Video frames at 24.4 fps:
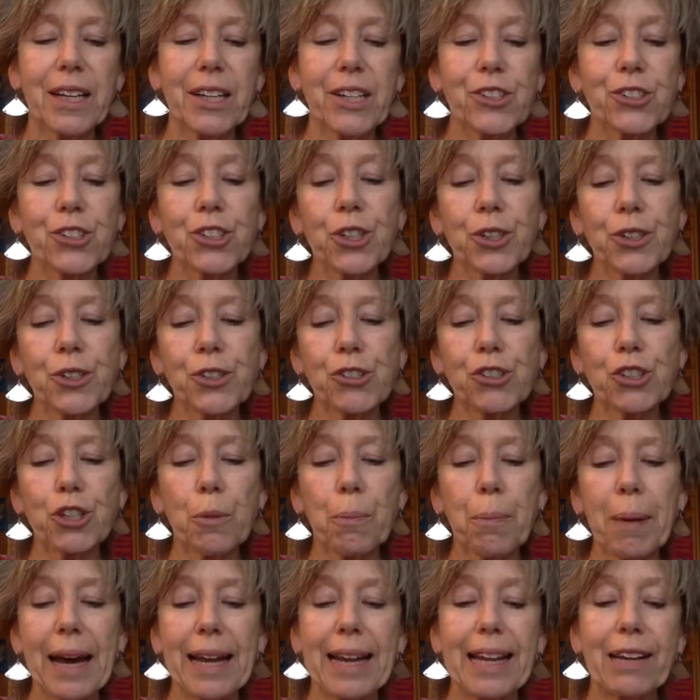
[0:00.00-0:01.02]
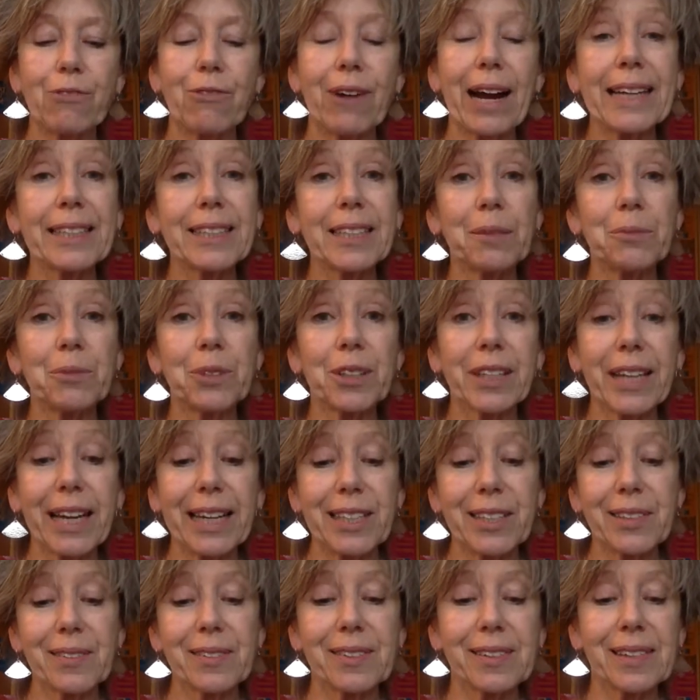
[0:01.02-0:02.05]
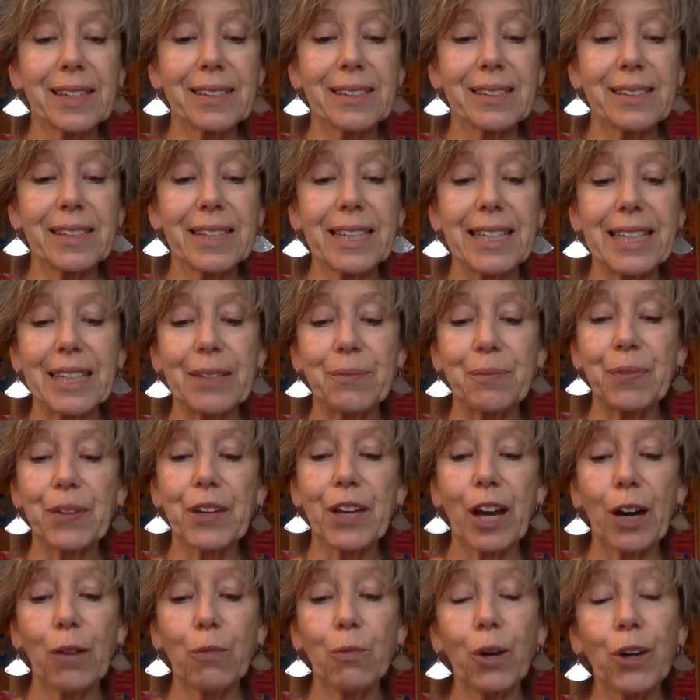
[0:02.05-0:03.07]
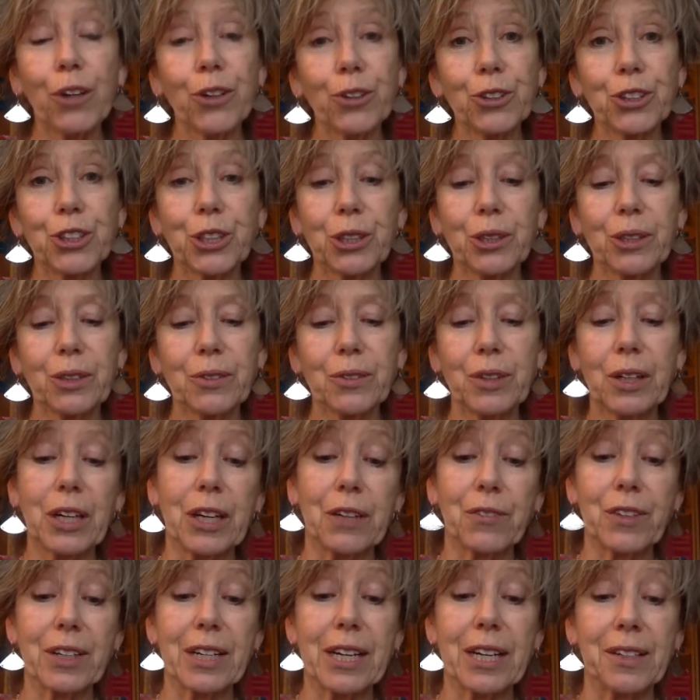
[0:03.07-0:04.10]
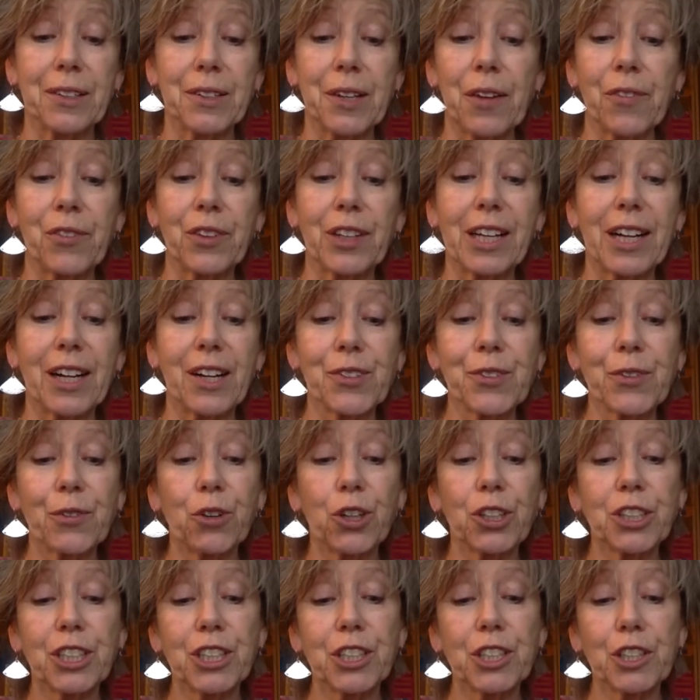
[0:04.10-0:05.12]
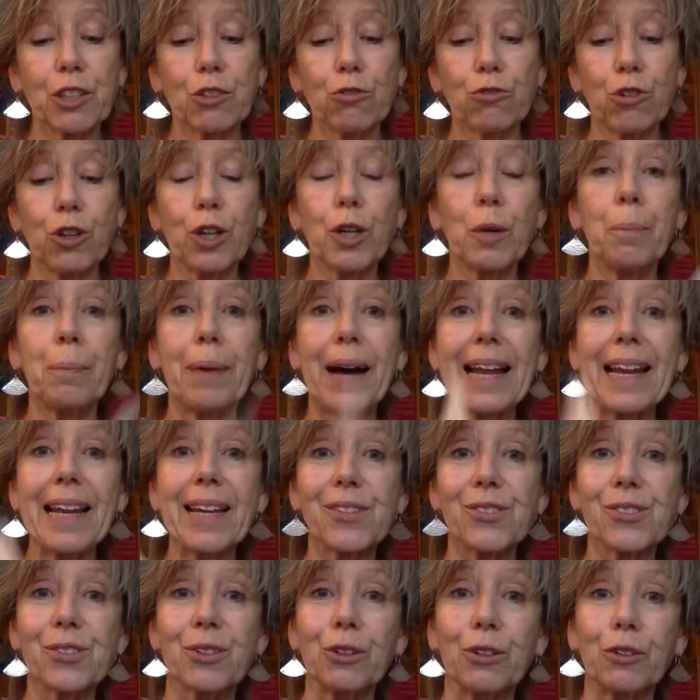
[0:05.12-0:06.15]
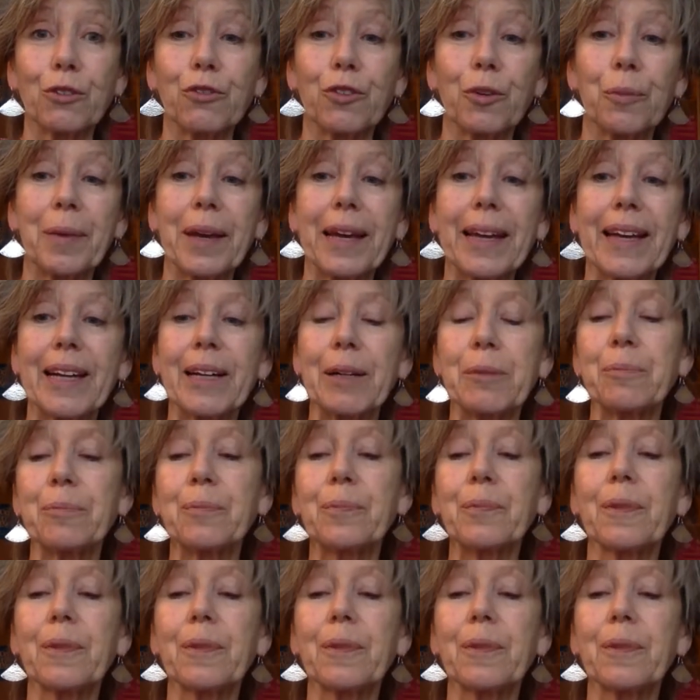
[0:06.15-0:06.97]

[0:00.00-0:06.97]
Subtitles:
Students do ballet right up to the age of 16, and one or two of the girls have got into the Royal Ballet School from here.